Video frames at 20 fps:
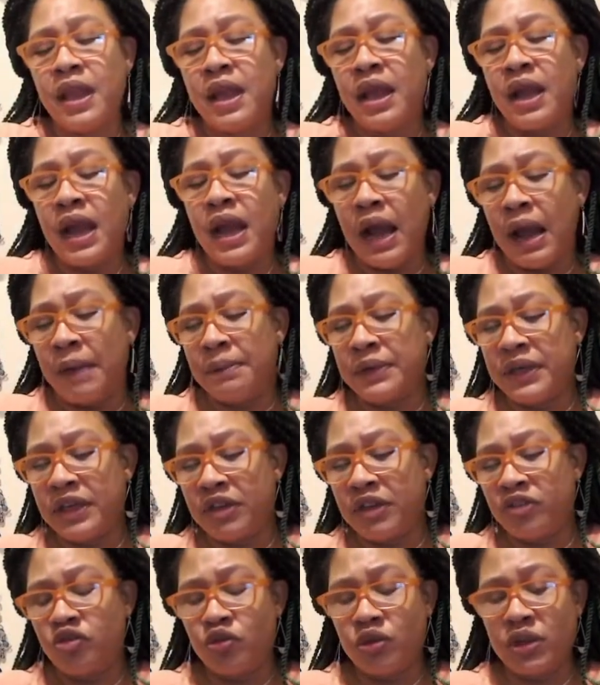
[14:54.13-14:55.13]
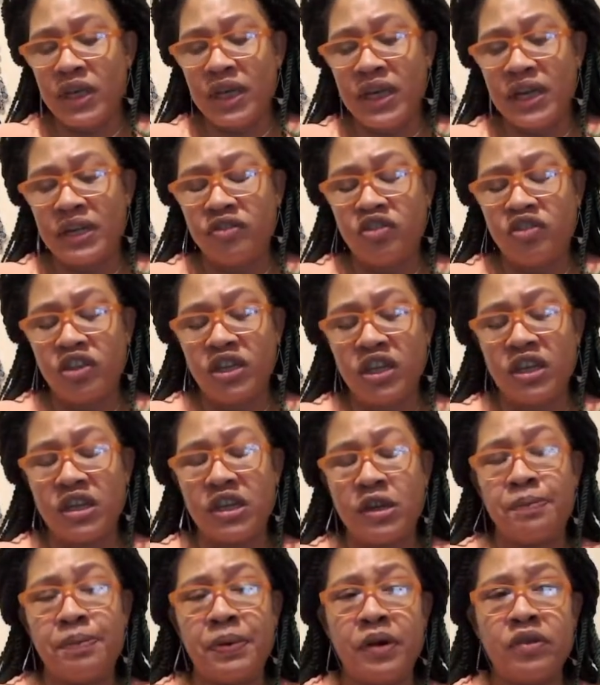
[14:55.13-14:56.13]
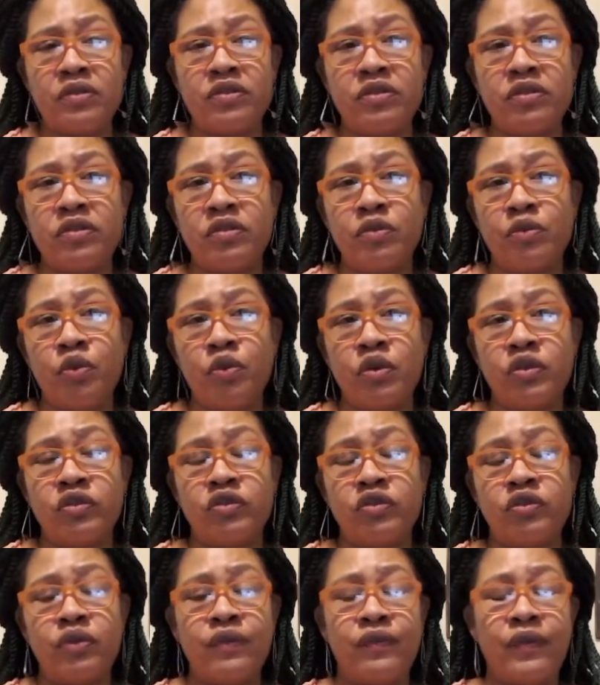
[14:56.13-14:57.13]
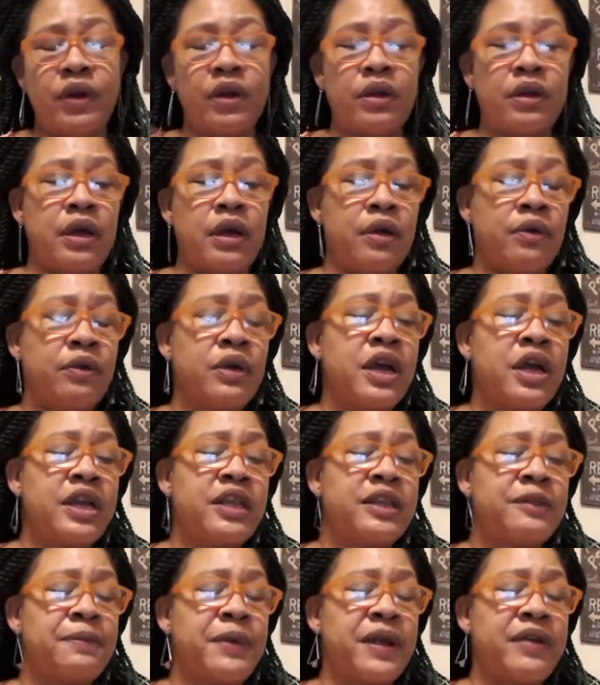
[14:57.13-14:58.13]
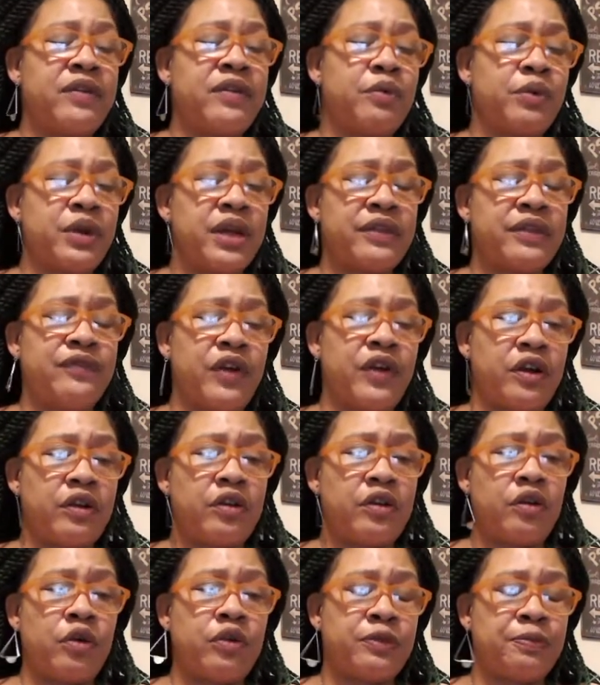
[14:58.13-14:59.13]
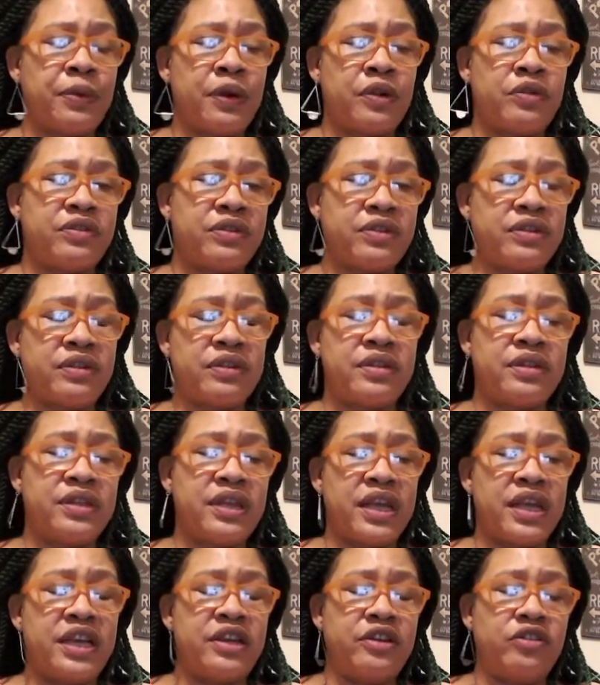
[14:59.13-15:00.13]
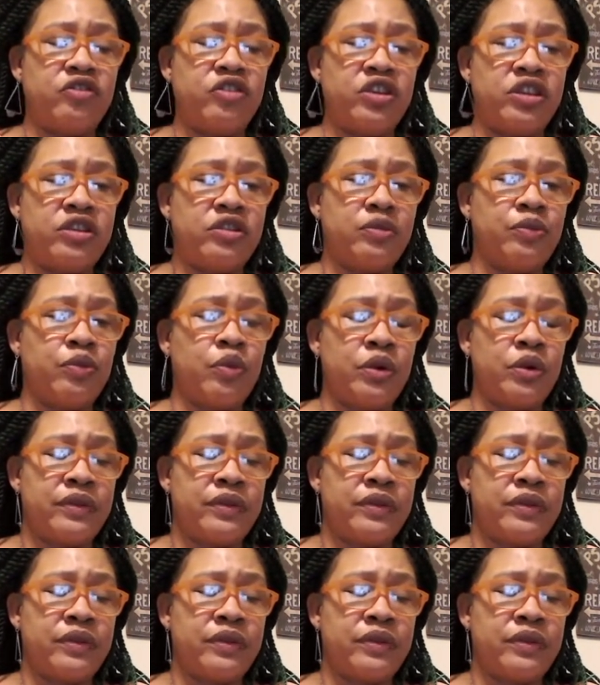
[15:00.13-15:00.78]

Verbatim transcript: i'm gonna get you the energy of your person towards you virgo spirit what is virgo's person's energy towards